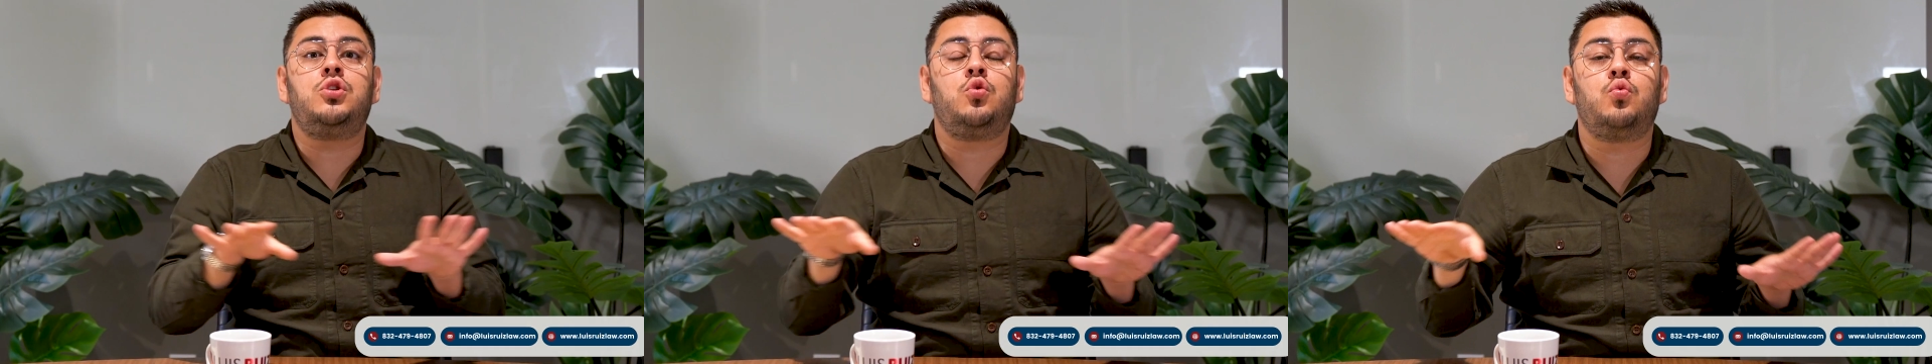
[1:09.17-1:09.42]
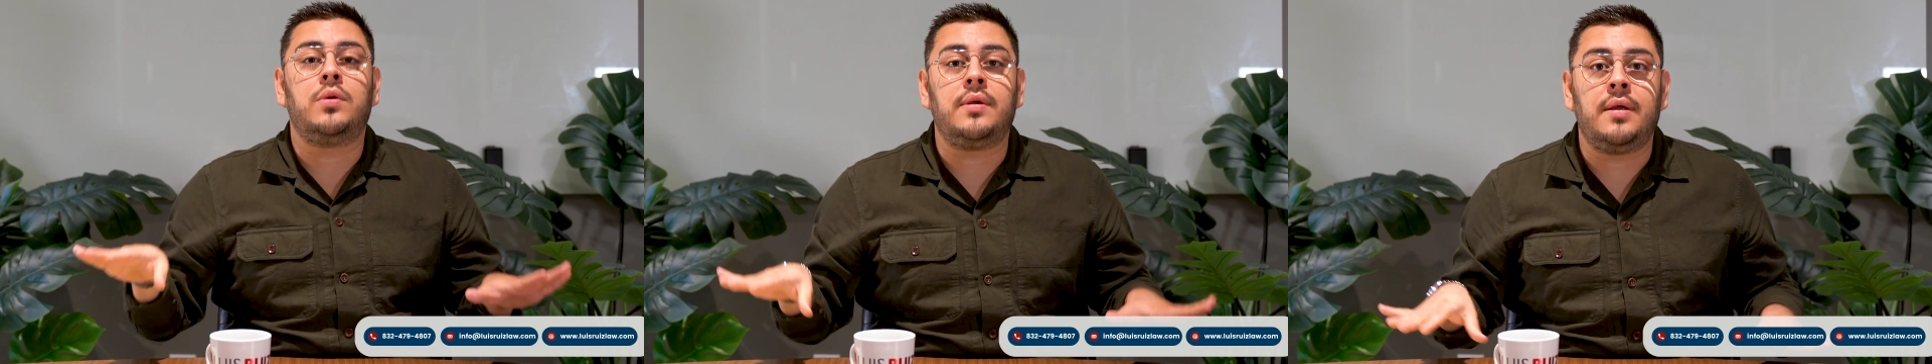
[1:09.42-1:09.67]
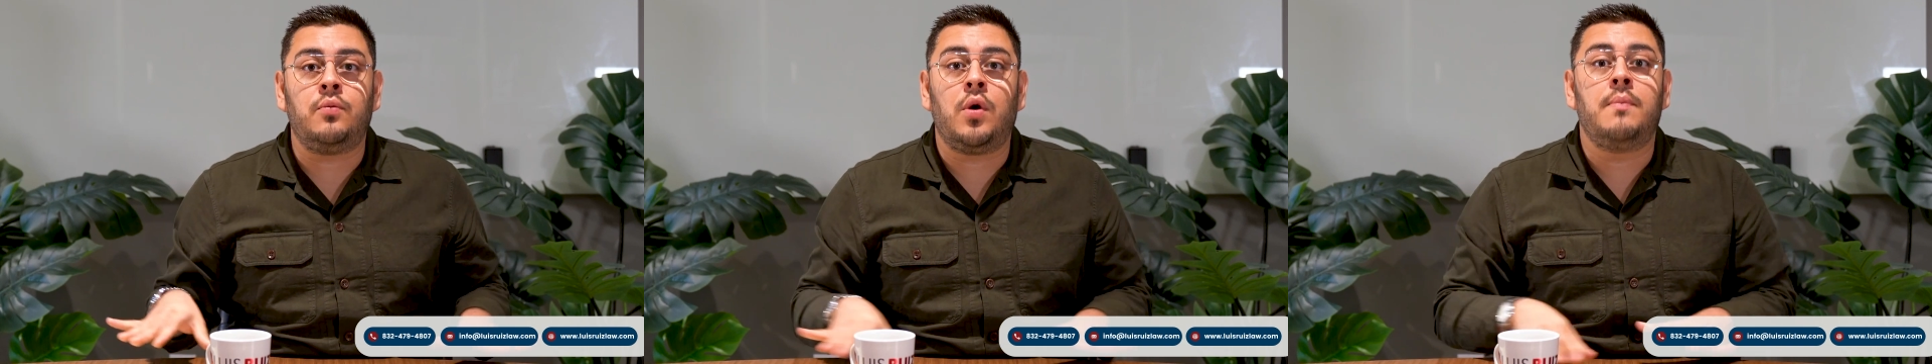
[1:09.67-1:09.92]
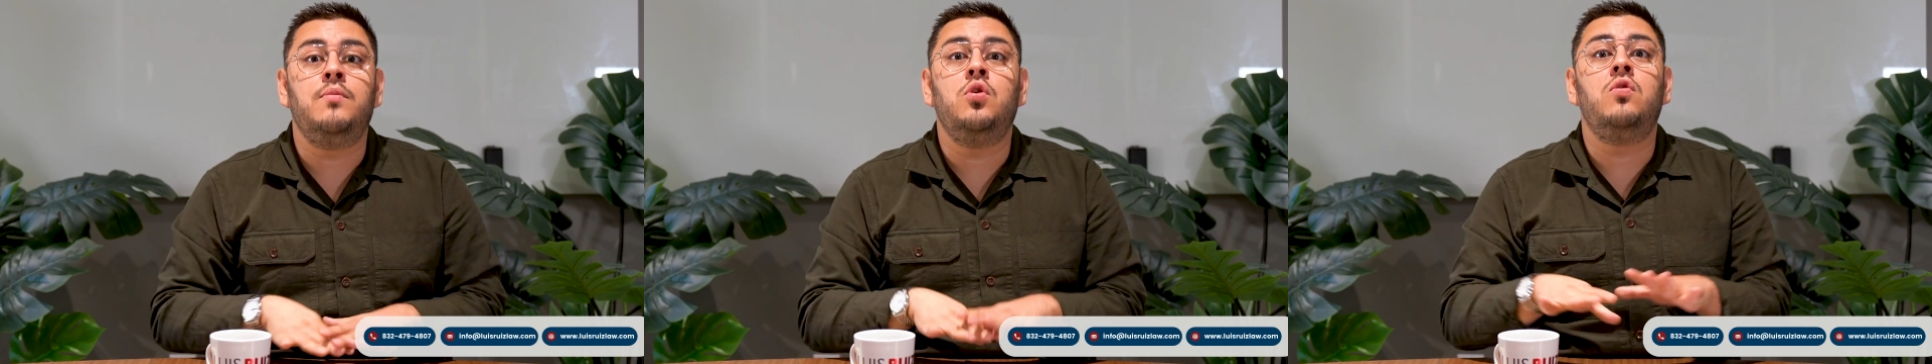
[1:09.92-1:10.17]
you to
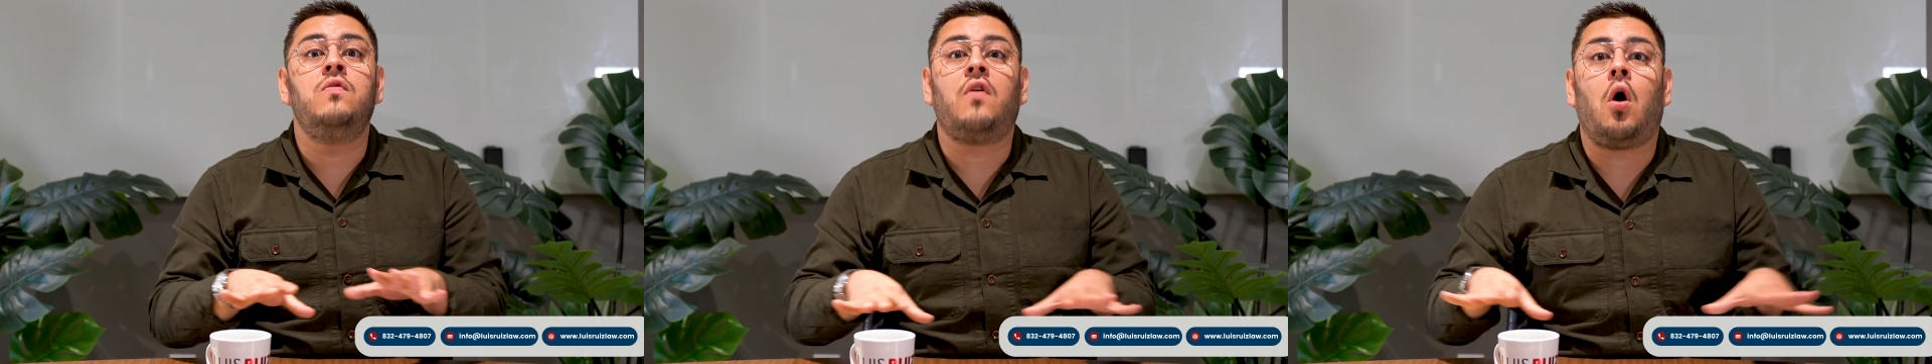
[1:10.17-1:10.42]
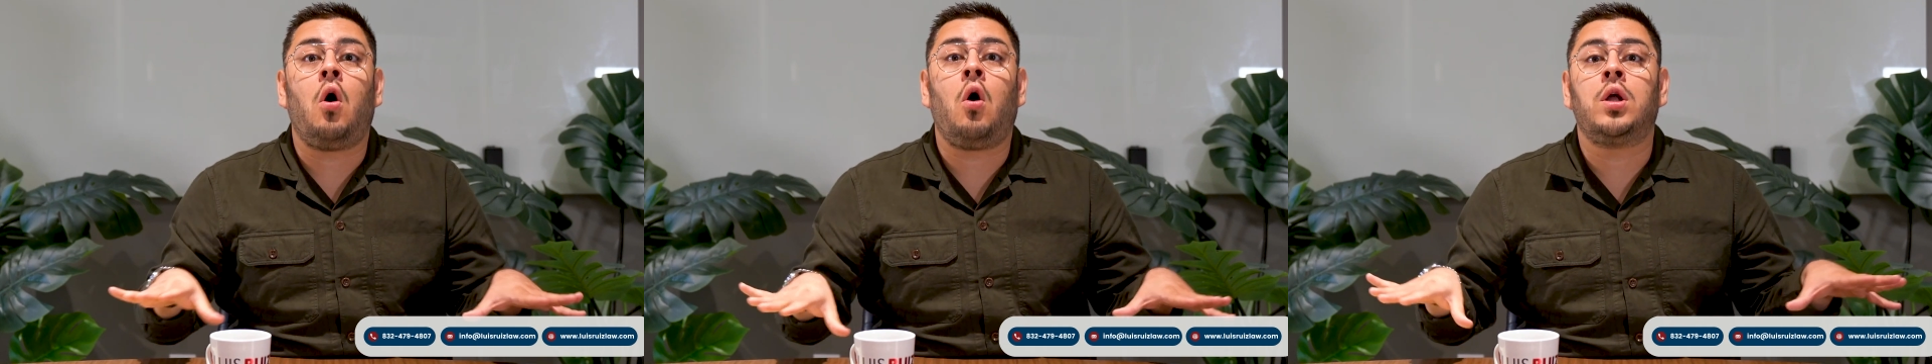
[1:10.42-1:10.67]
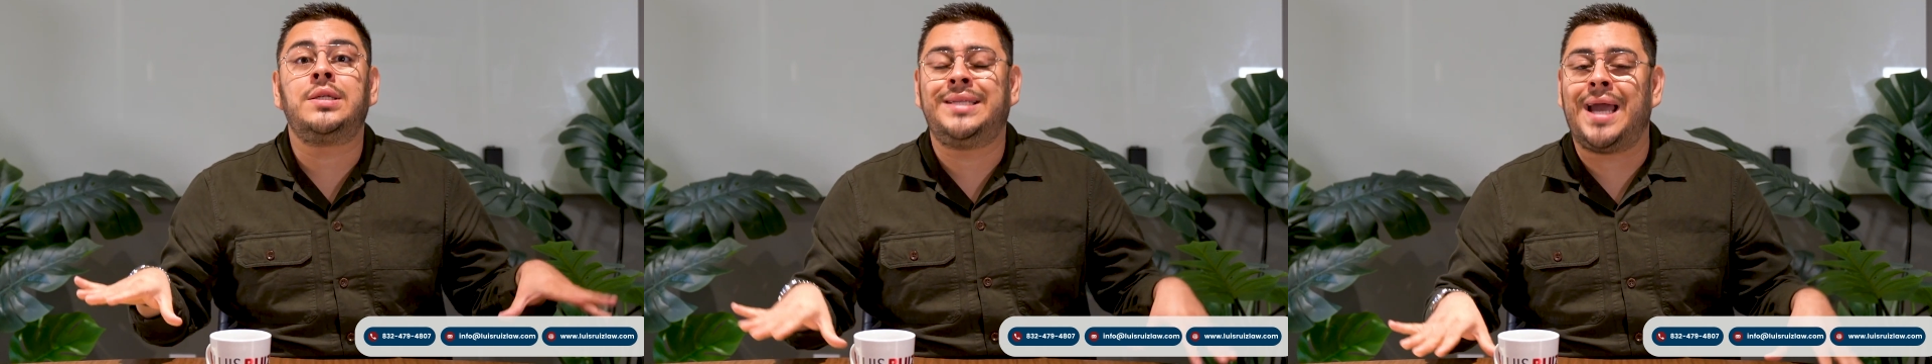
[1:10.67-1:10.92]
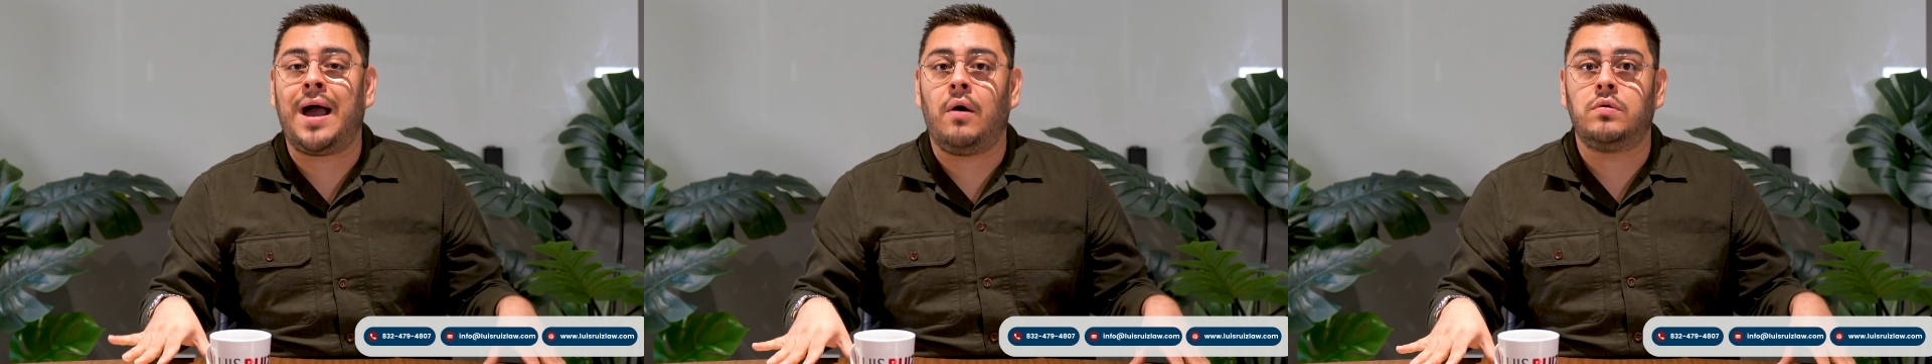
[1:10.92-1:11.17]
remove all
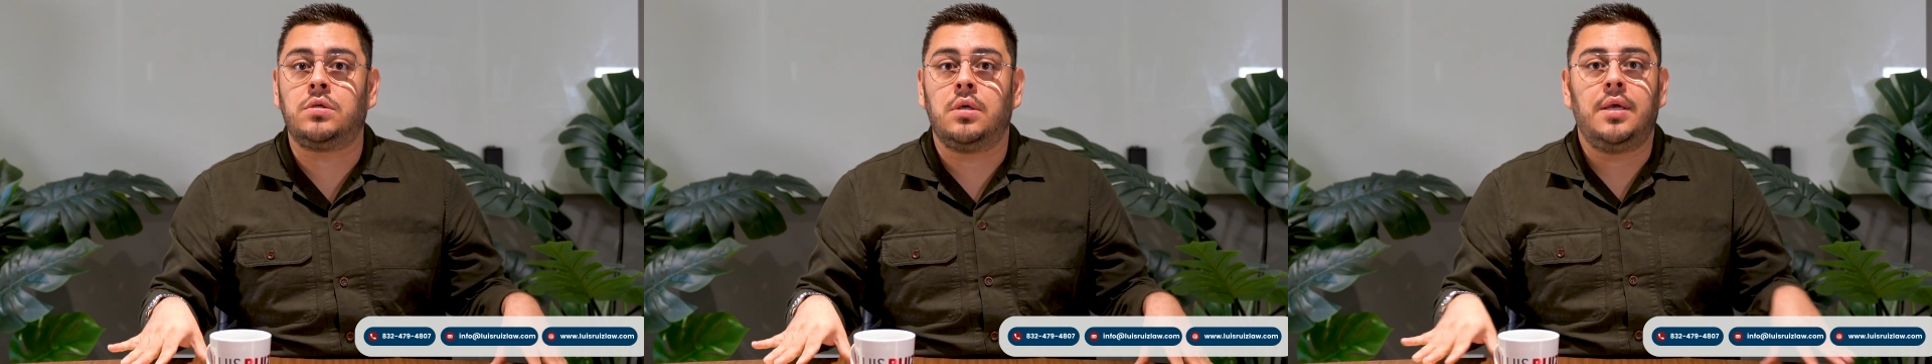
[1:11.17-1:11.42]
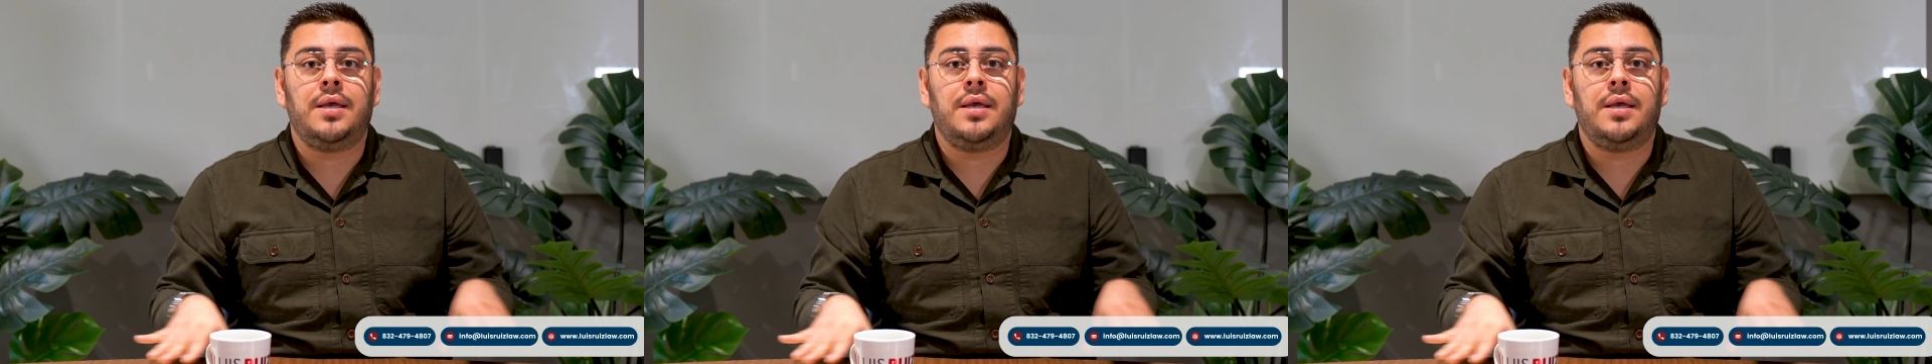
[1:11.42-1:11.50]
doubt.